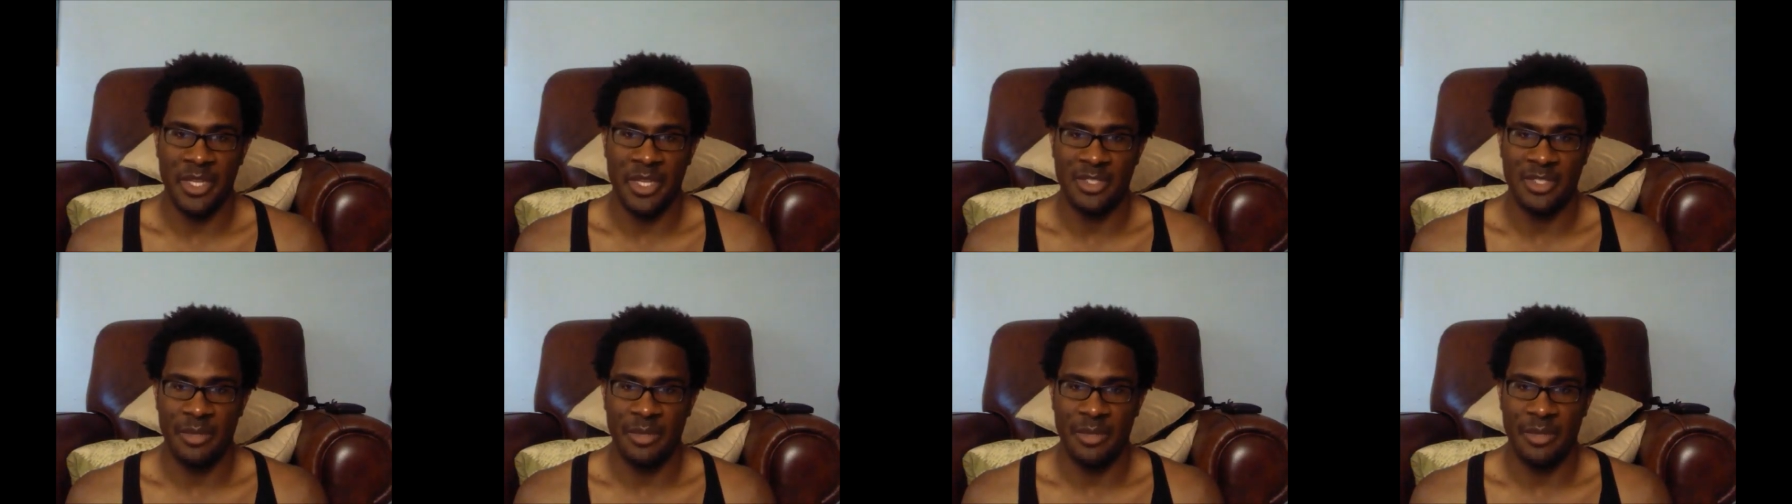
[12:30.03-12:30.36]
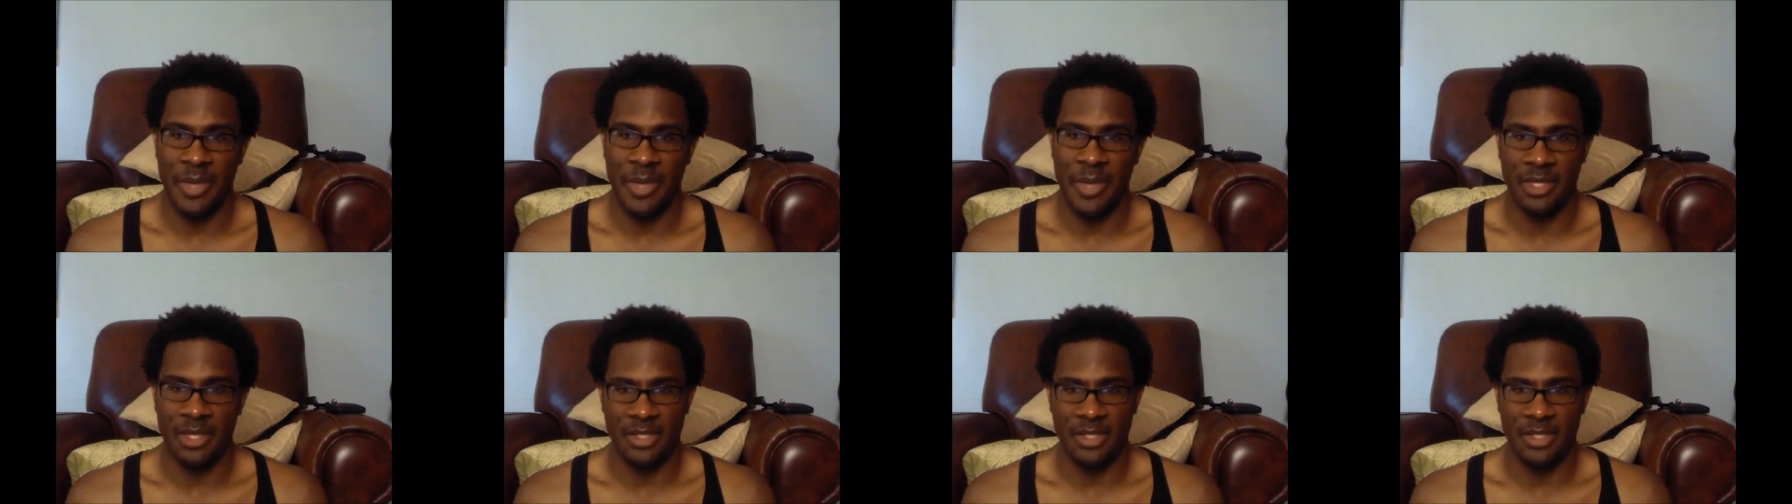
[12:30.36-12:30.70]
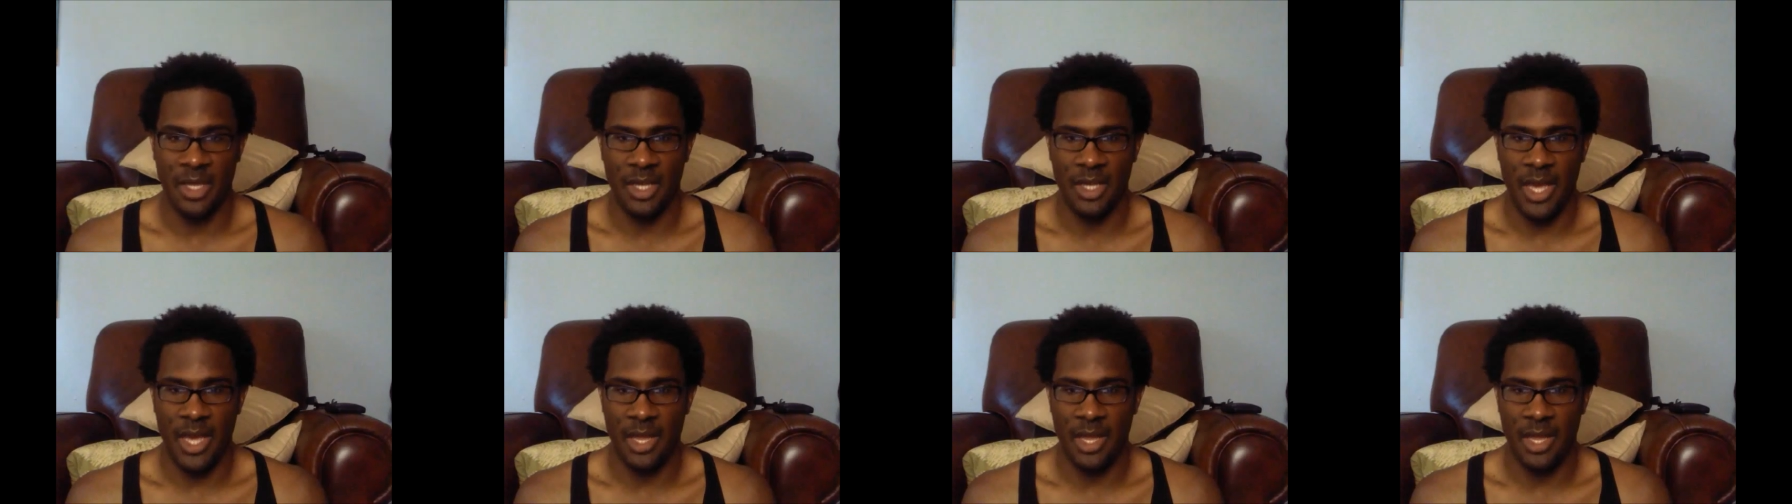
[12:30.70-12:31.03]
It's
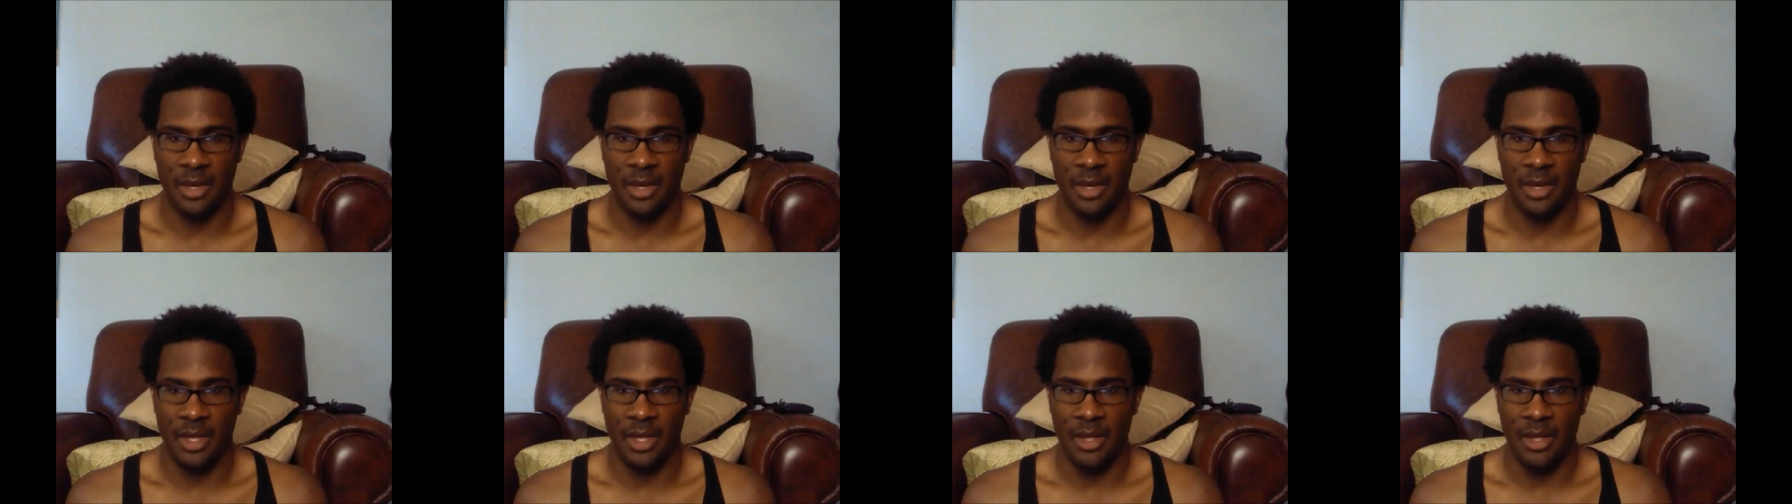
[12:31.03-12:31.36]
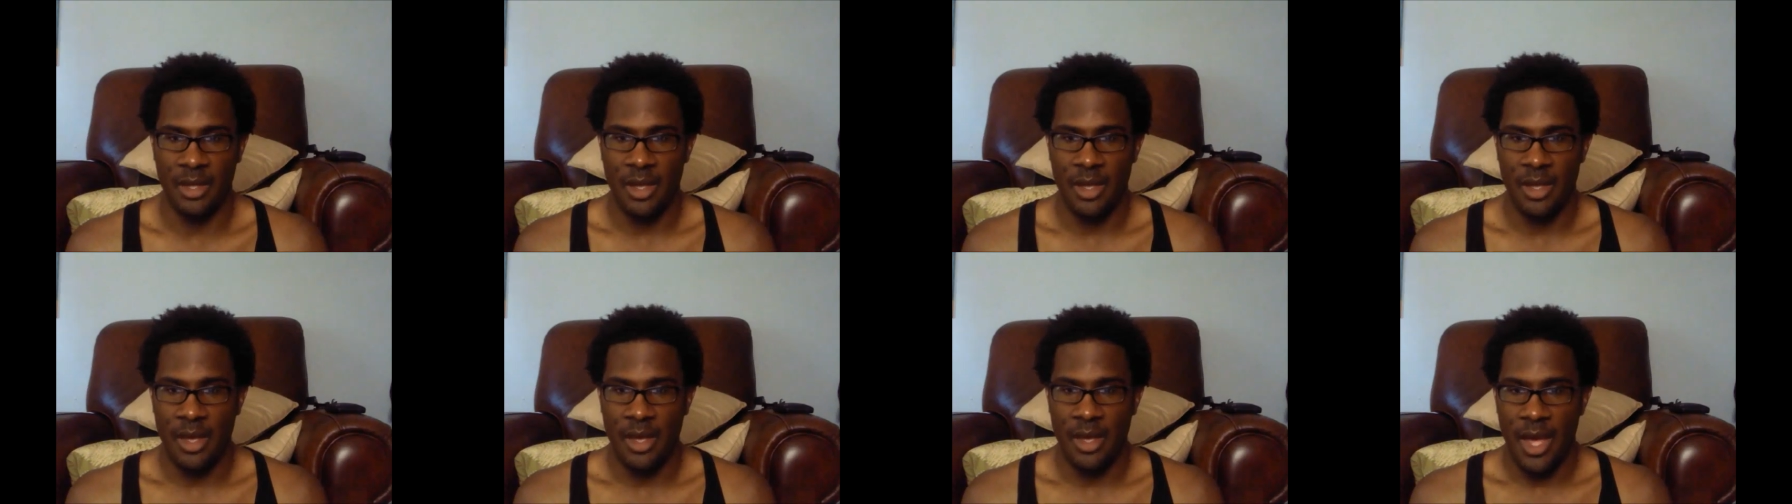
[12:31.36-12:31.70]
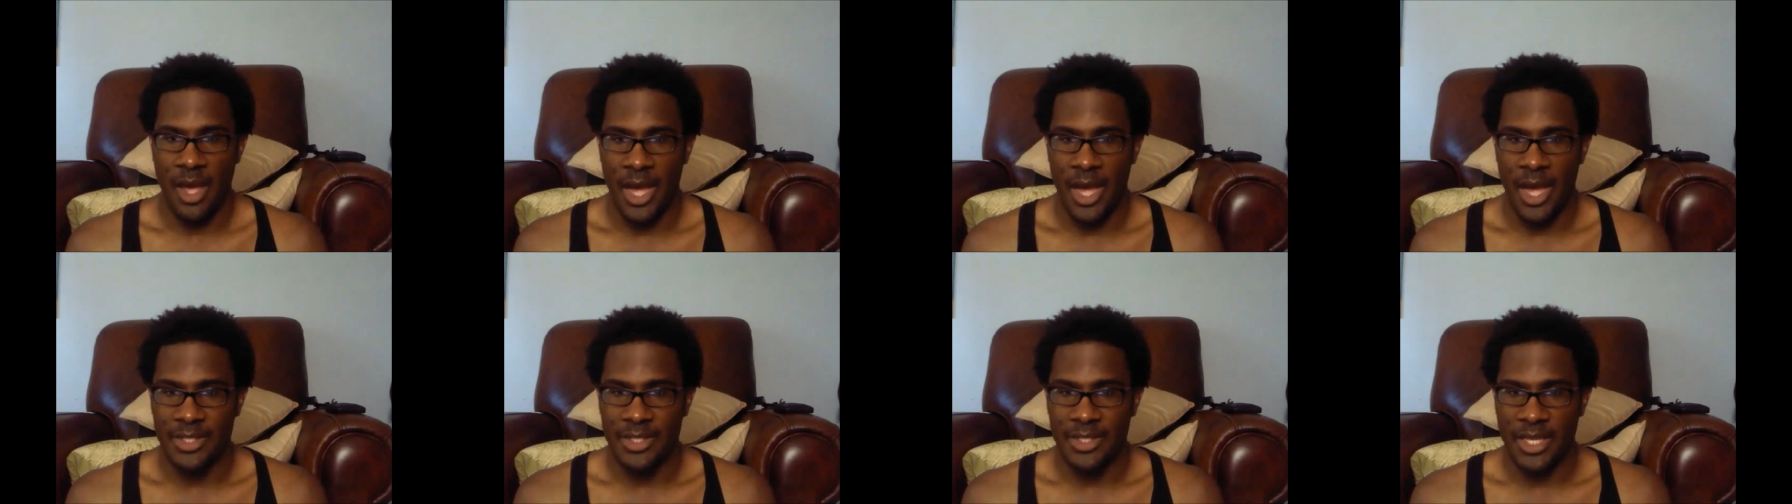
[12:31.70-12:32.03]
amazing, and
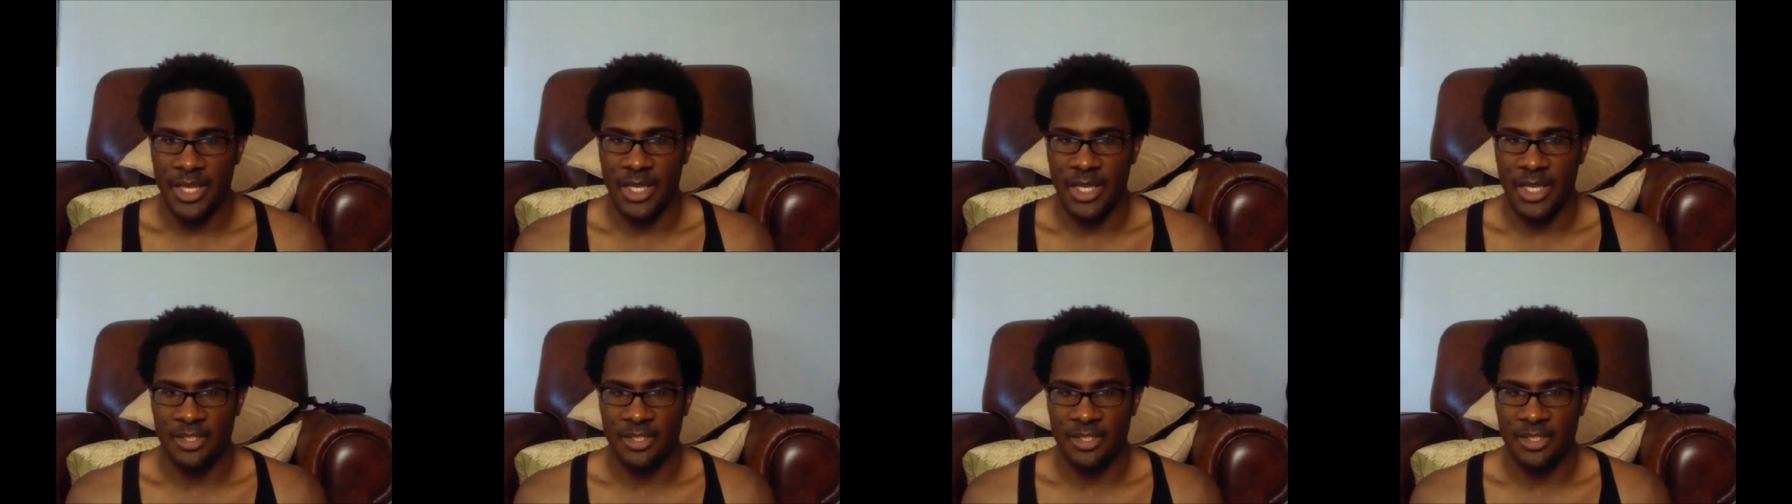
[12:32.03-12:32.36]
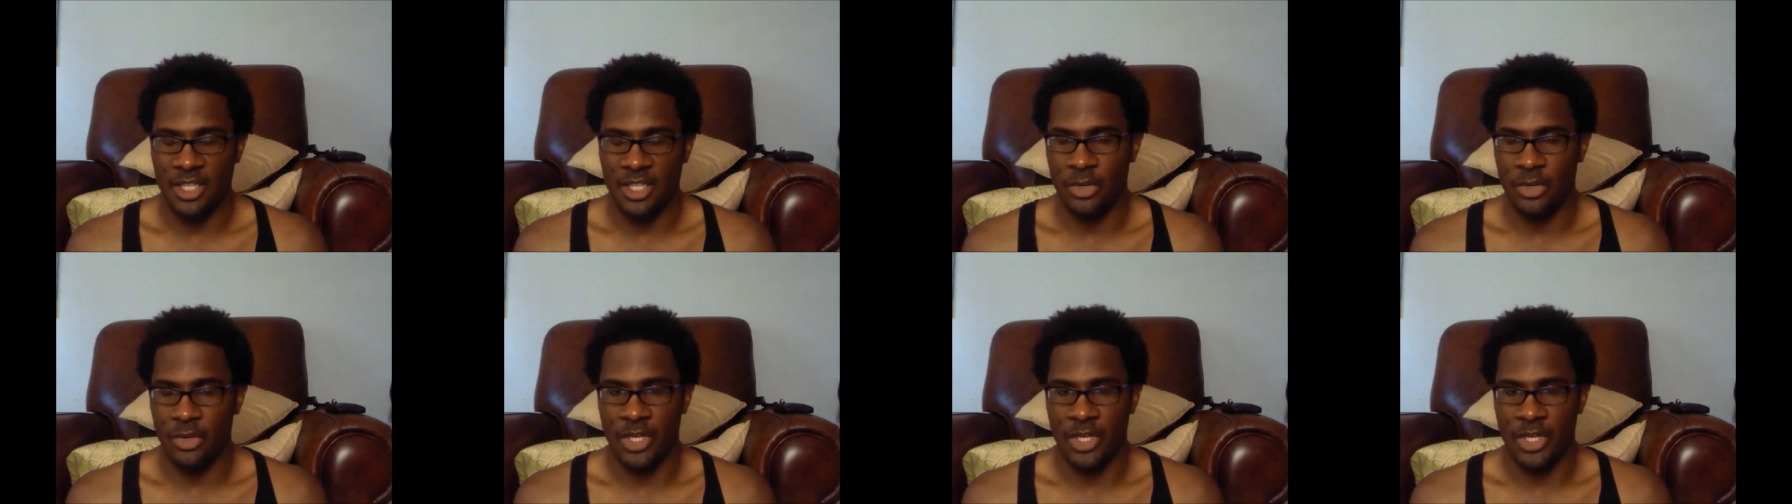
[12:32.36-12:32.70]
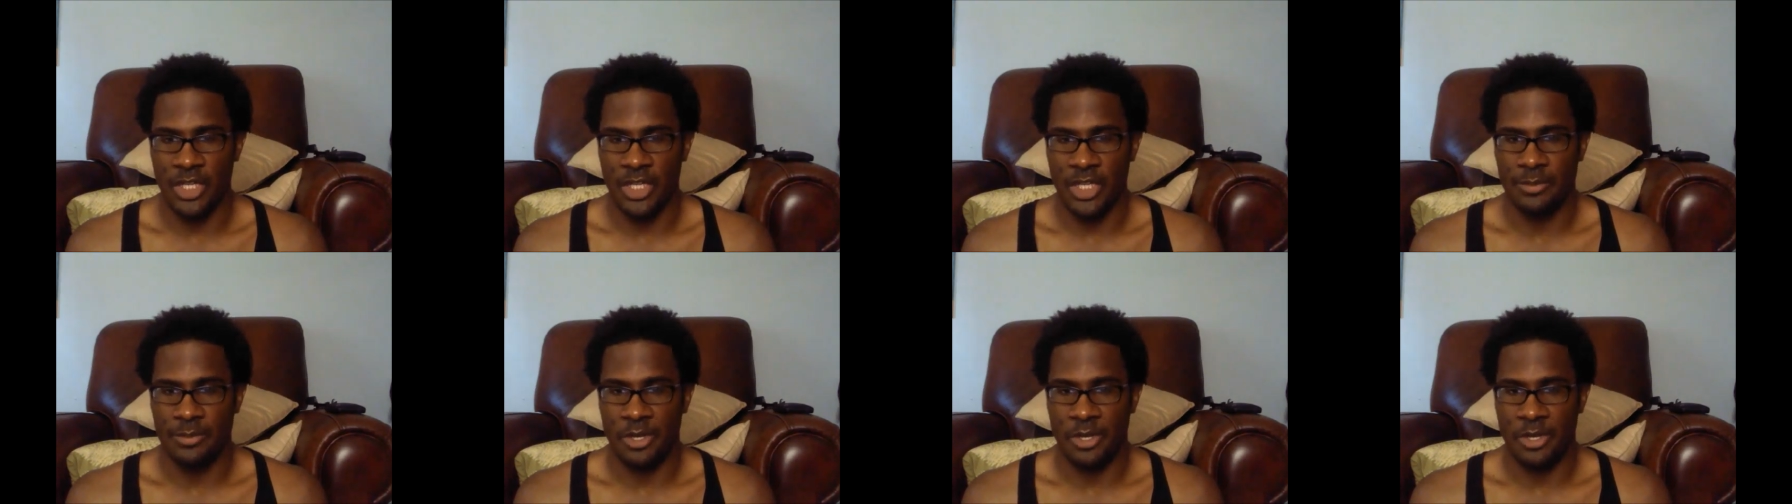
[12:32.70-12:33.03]
I take it as a
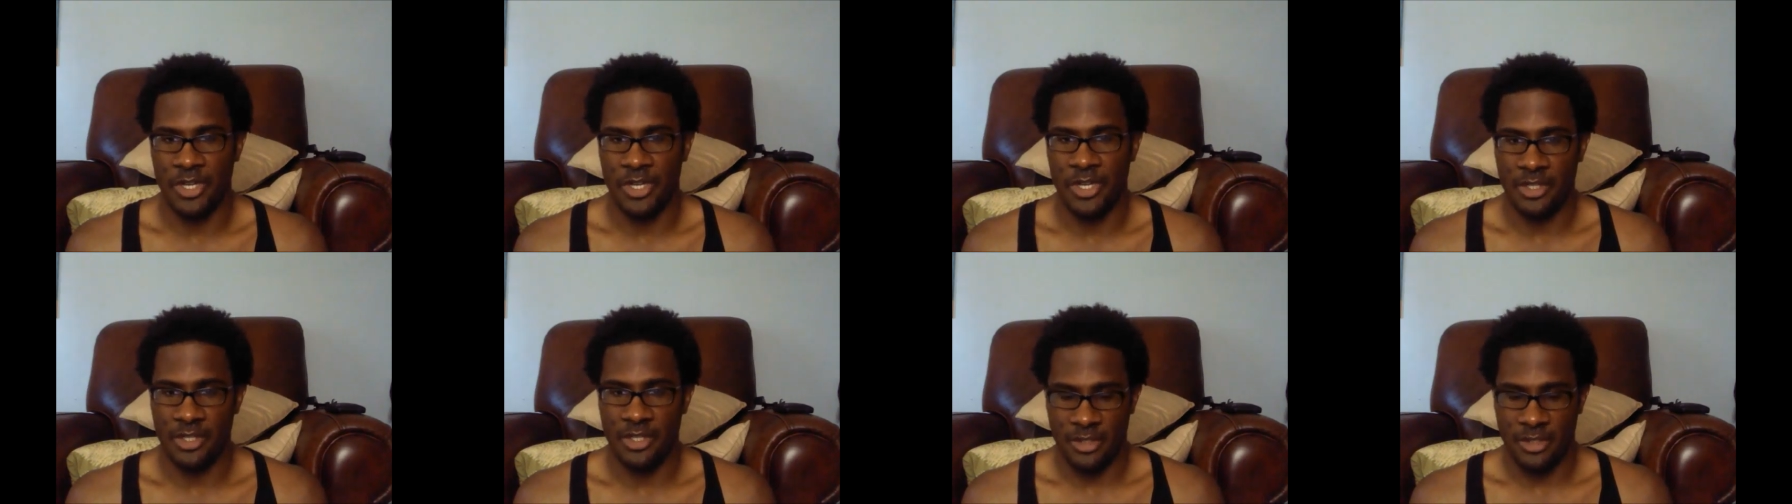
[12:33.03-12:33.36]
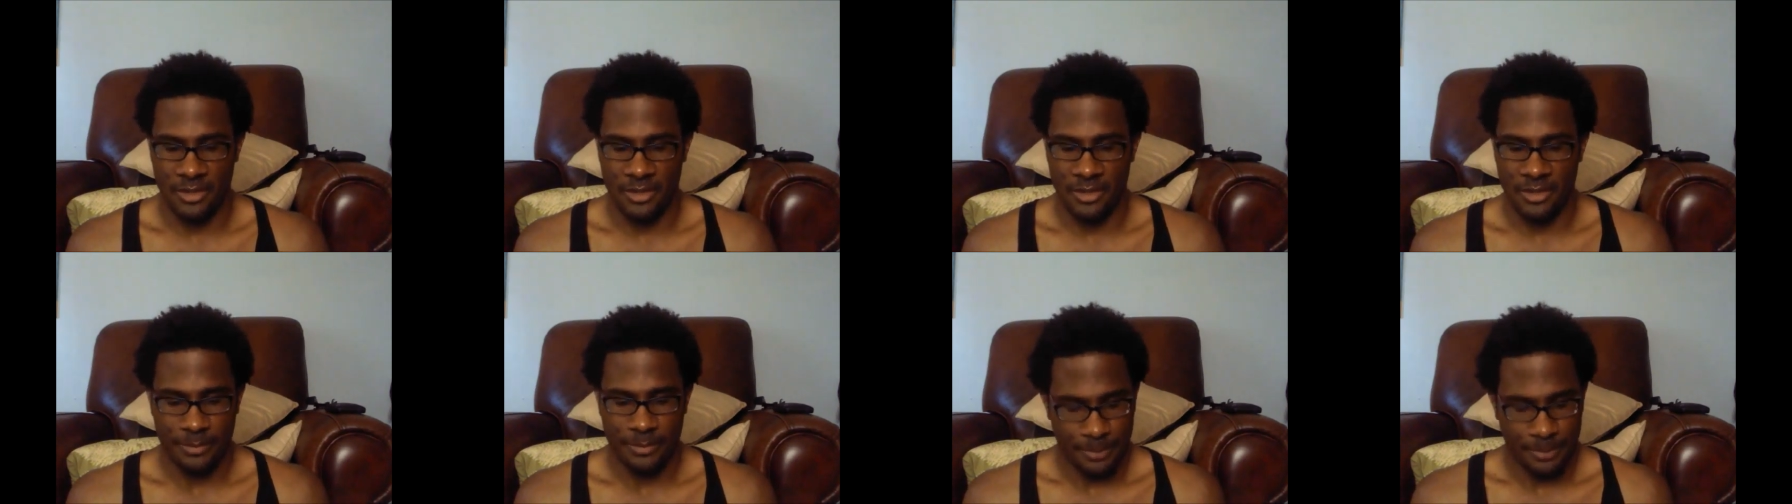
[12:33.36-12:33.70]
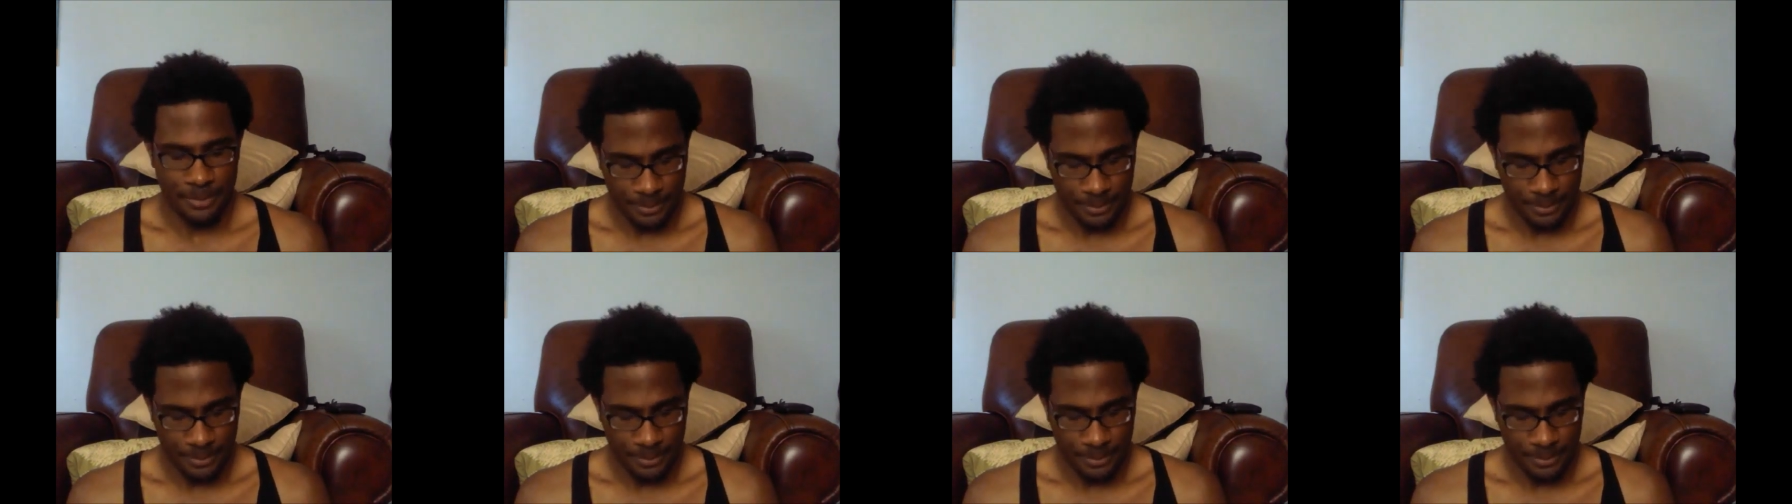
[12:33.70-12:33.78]
learning experience.